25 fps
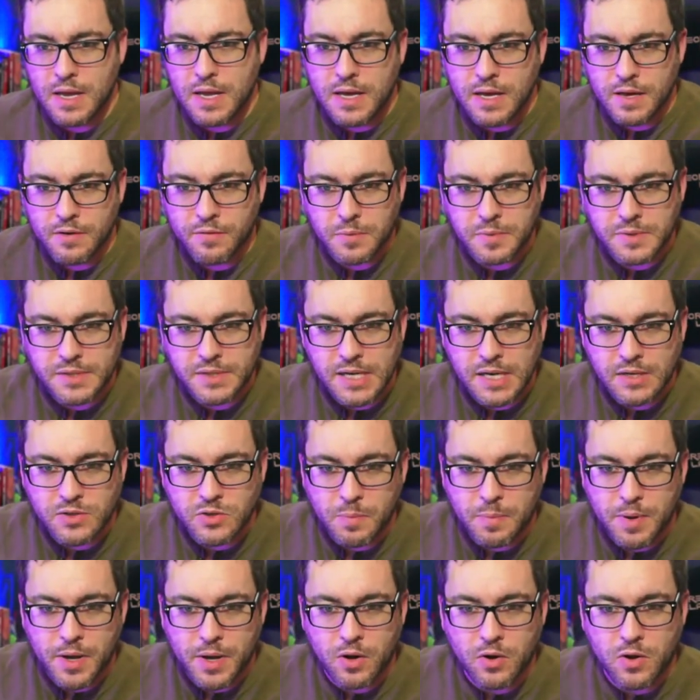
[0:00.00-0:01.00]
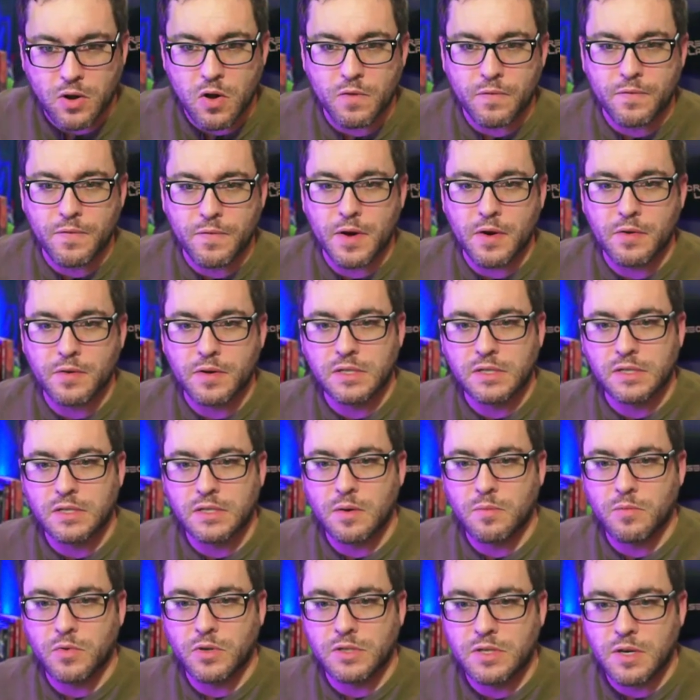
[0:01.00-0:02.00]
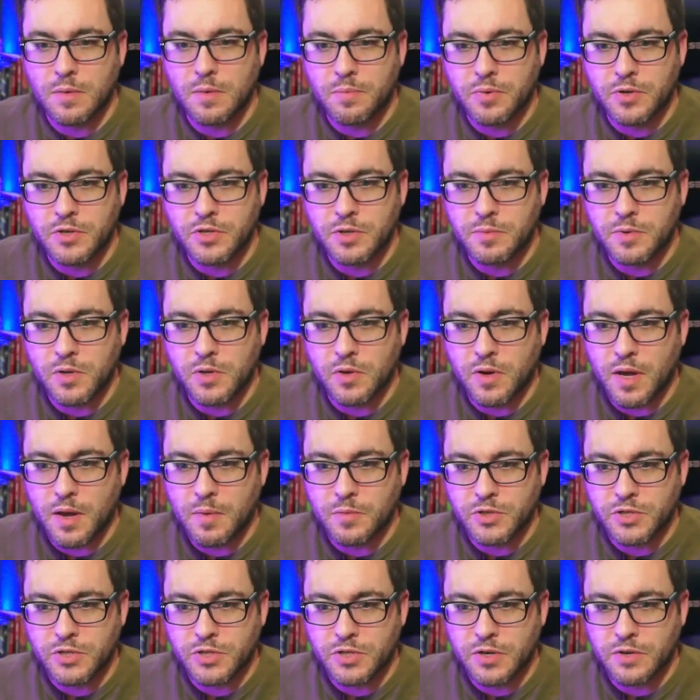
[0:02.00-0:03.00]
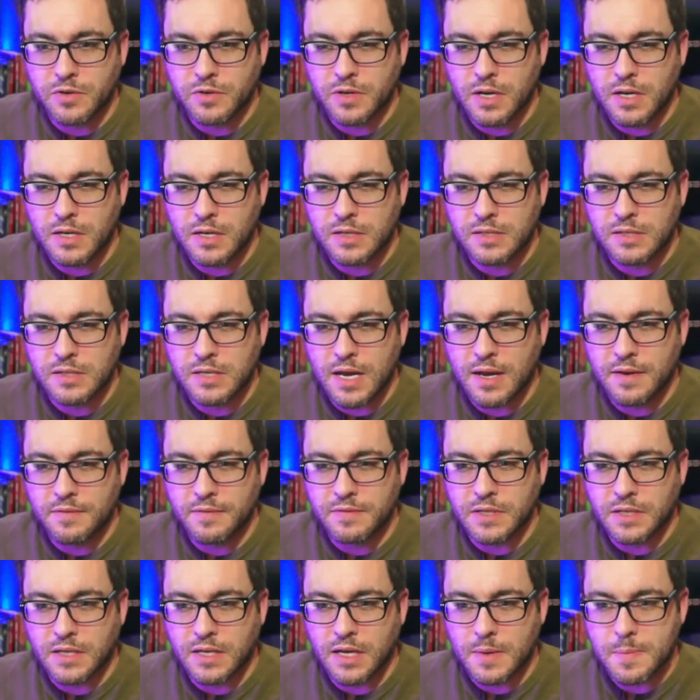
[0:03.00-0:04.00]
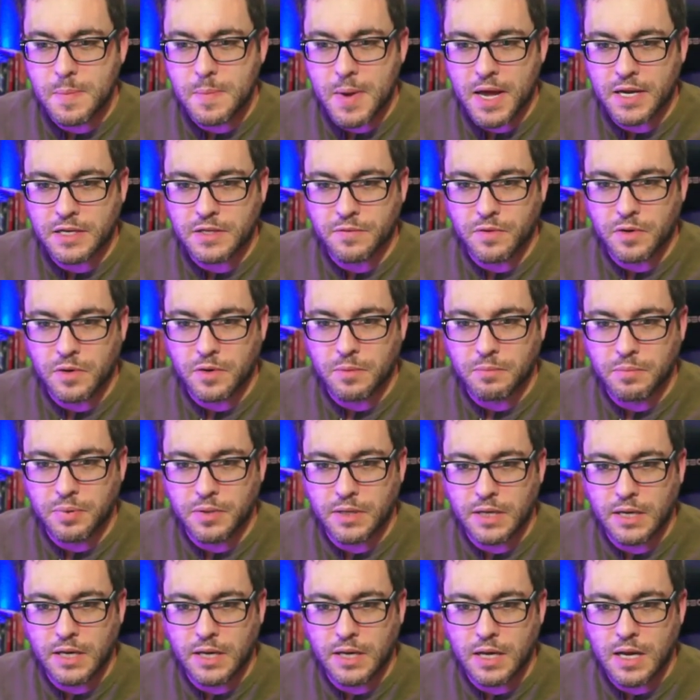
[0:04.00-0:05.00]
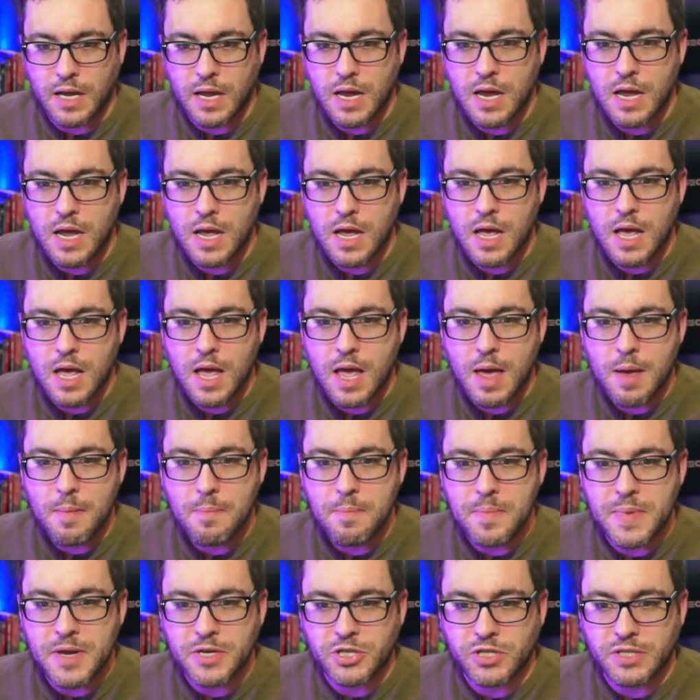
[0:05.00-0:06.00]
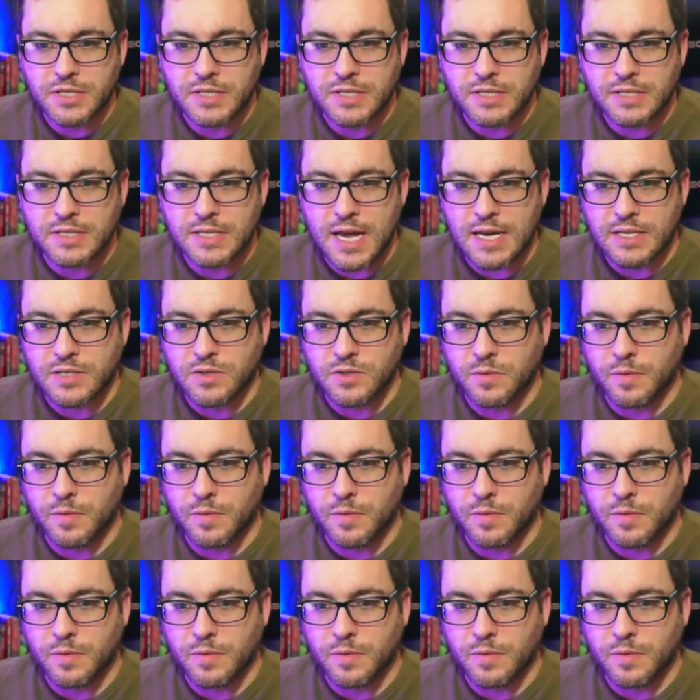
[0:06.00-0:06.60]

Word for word: from Santo Bell, Code Fairy, somewhat separate GBO game with shared saves and kickbacks for completing missions and tasks.